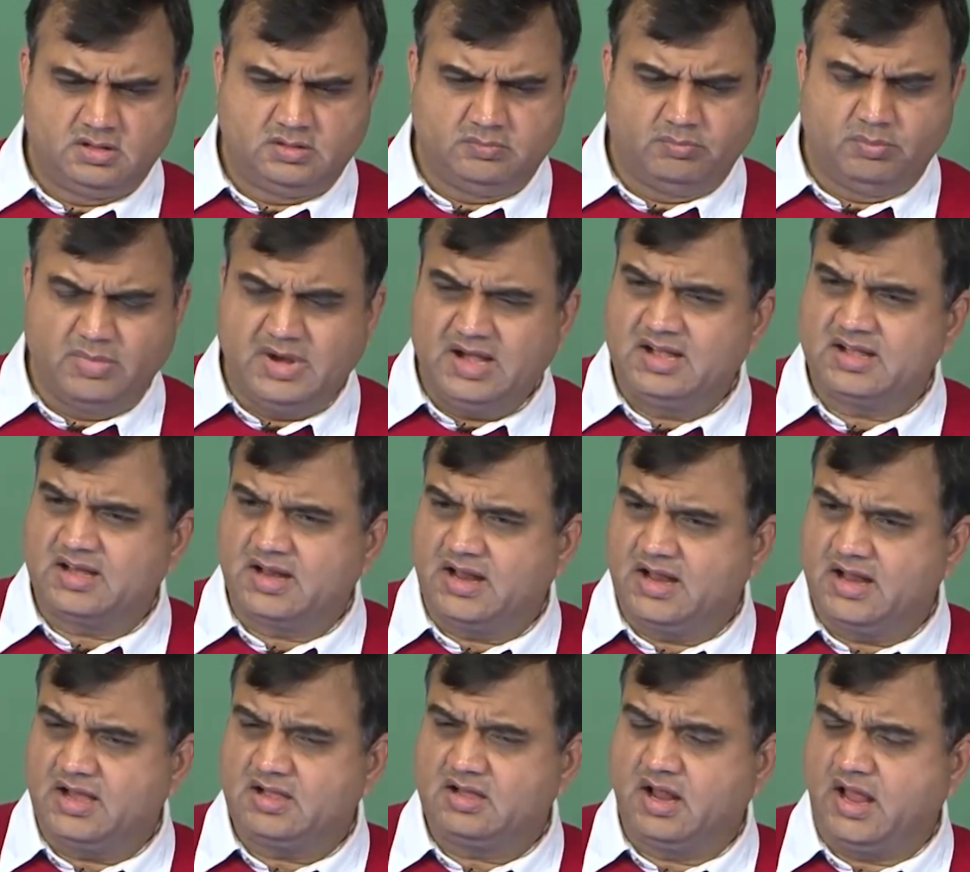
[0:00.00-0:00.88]
melt
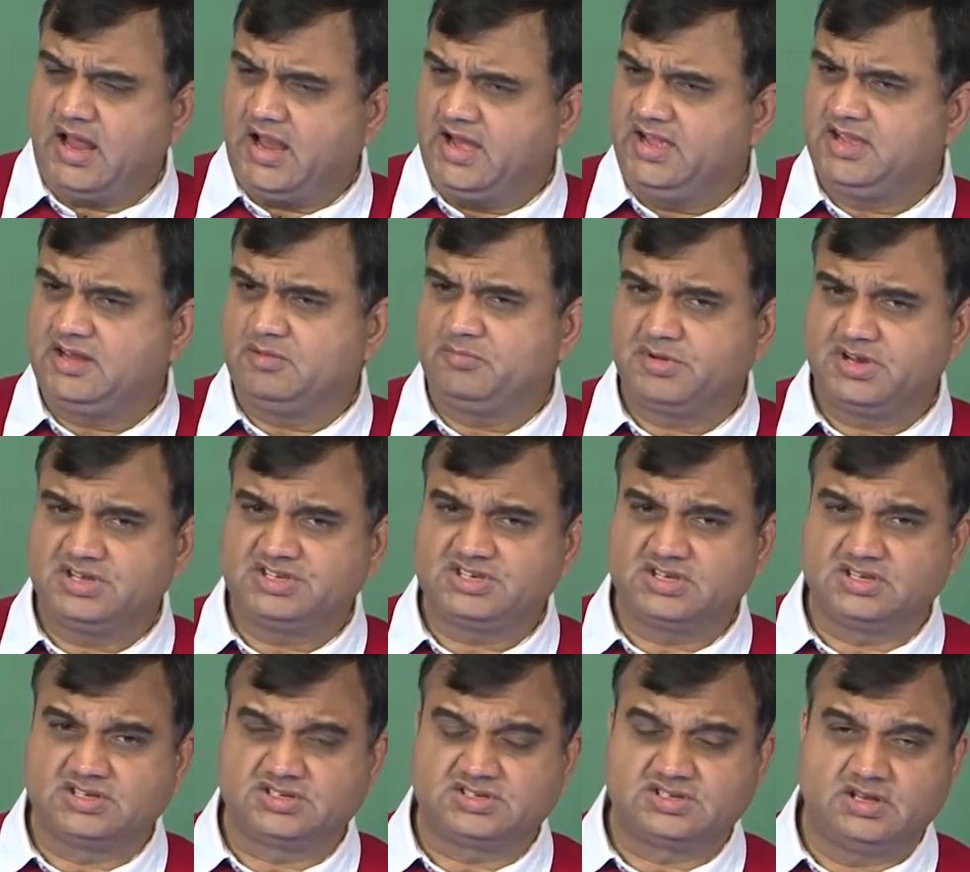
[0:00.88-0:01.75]
at high
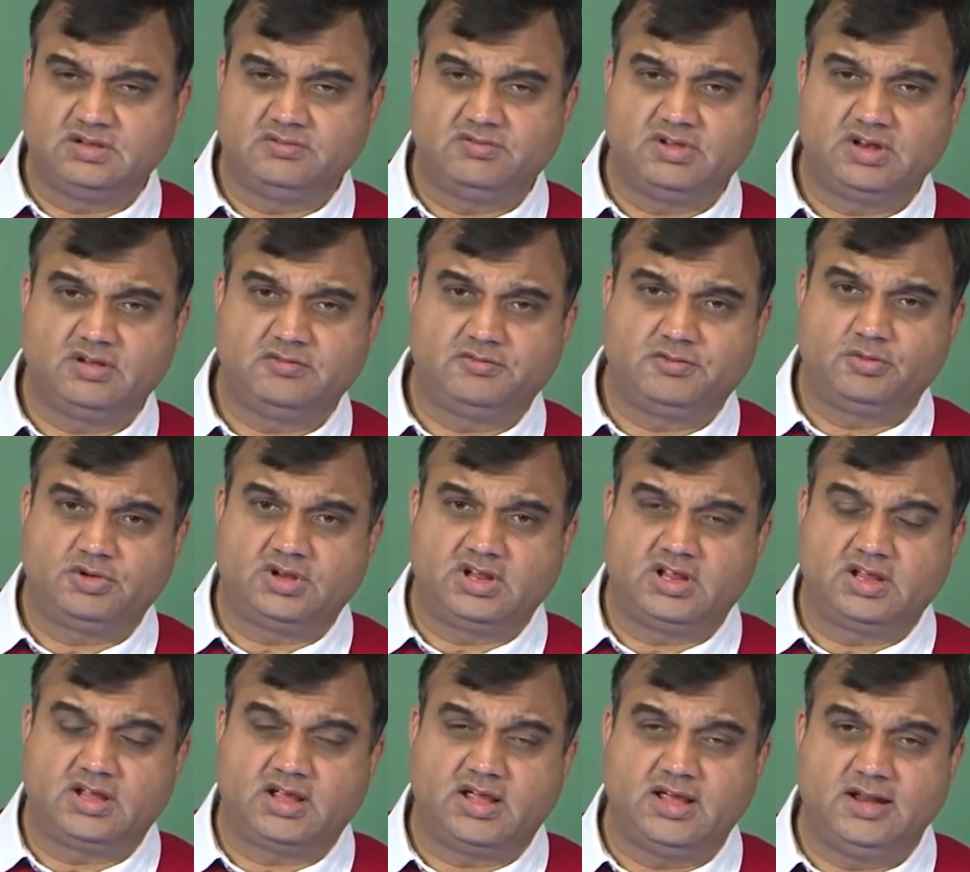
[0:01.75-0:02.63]
temperatures. Even if you
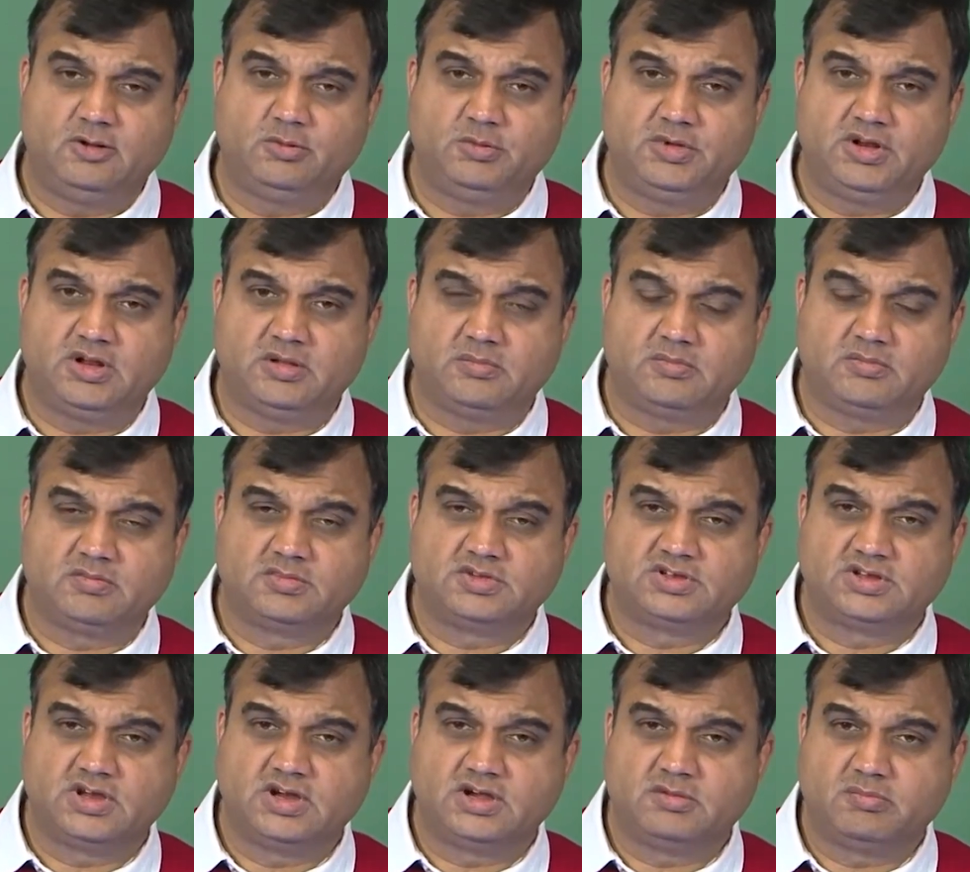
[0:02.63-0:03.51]
take aluminum,
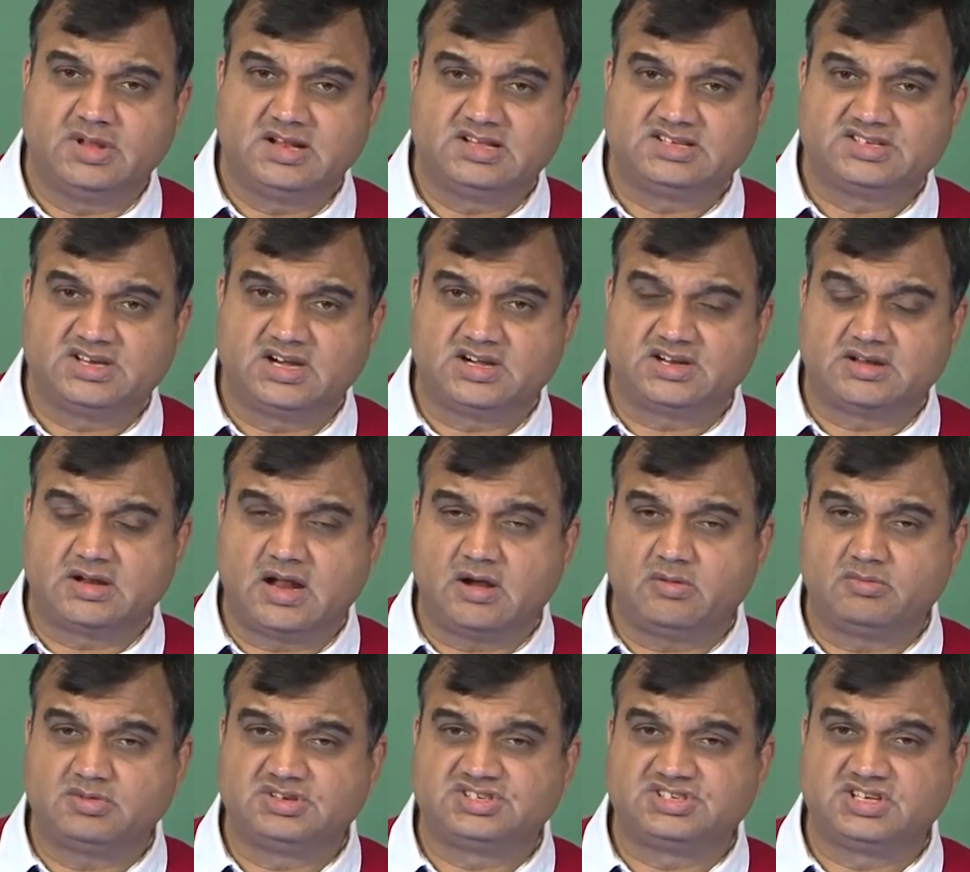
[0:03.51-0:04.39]
it melts at
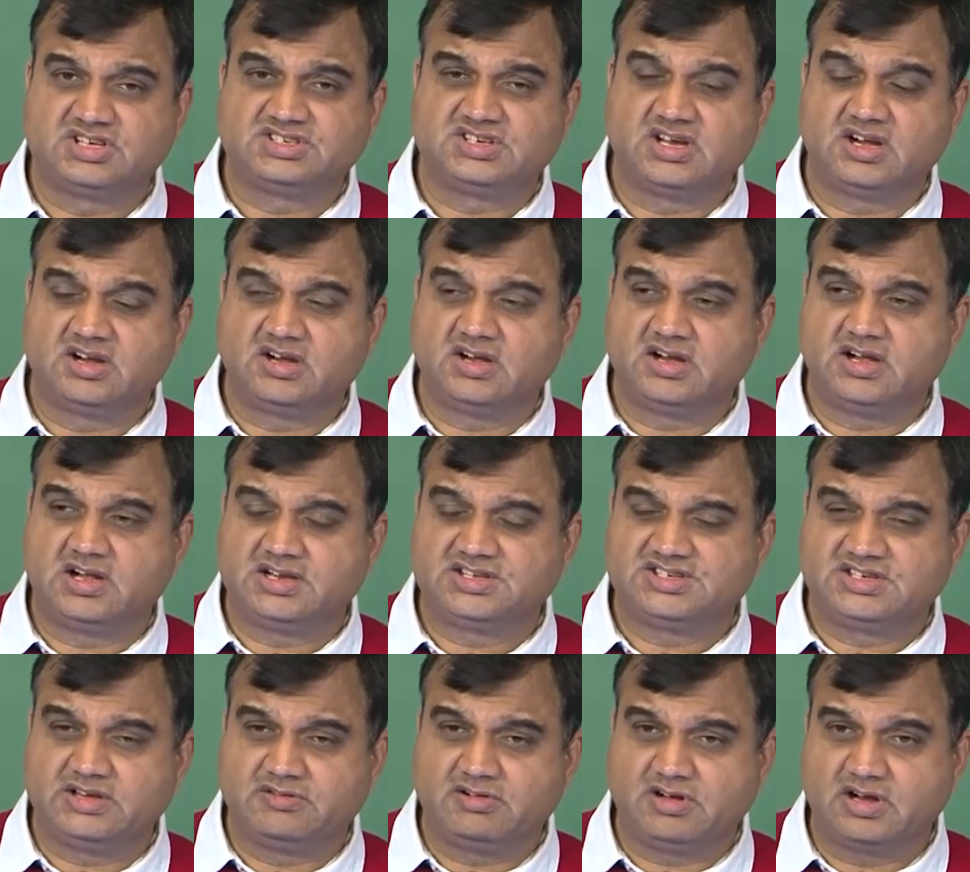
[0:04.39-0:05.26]
around
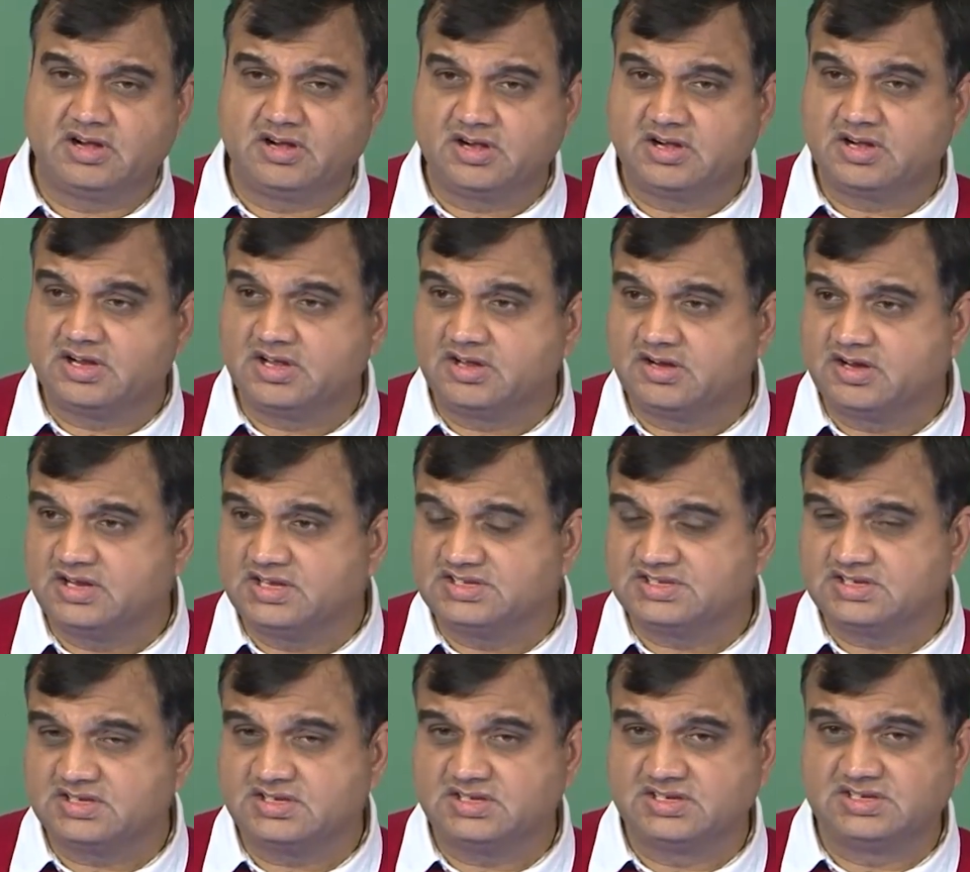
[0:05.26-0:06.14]
600-700
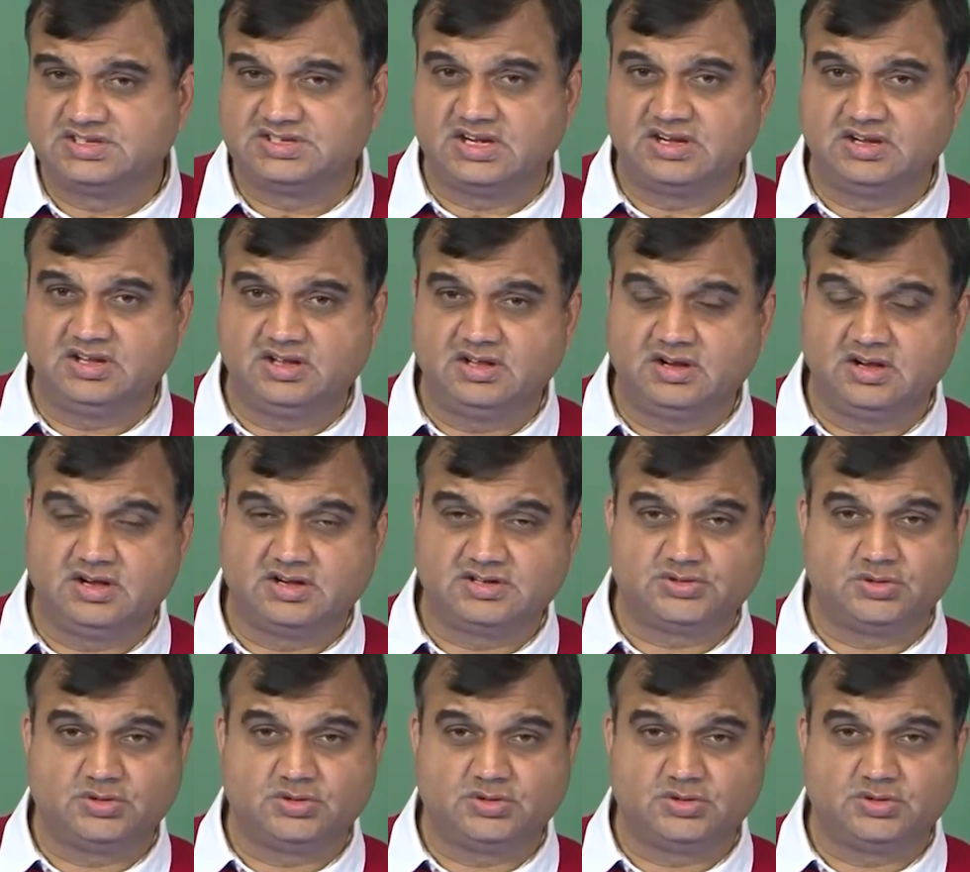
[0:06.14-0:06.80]
degrees centigrade.